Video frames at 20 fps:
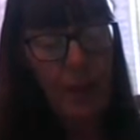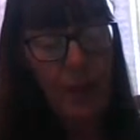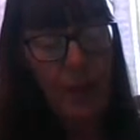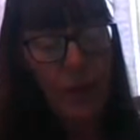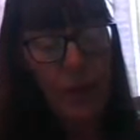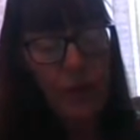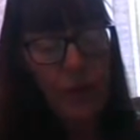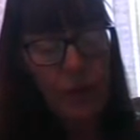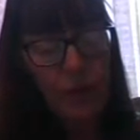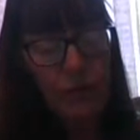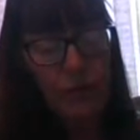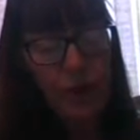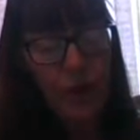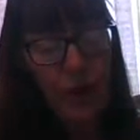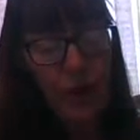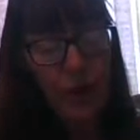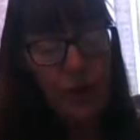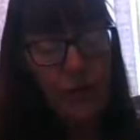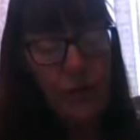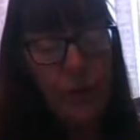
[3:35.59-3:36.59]
Joseph
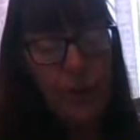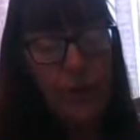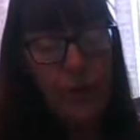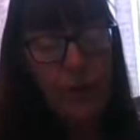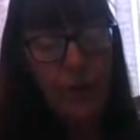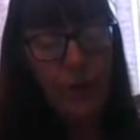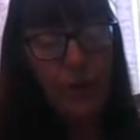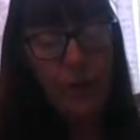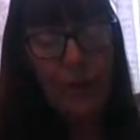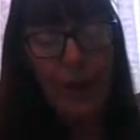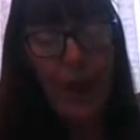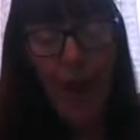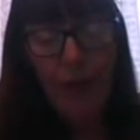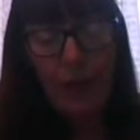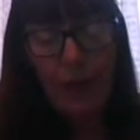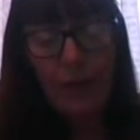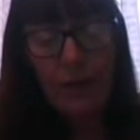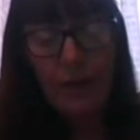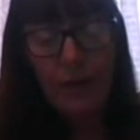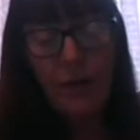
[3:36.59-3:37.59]
also went up from
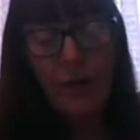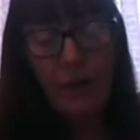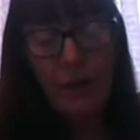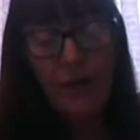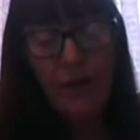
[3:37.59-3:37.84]
Galilee,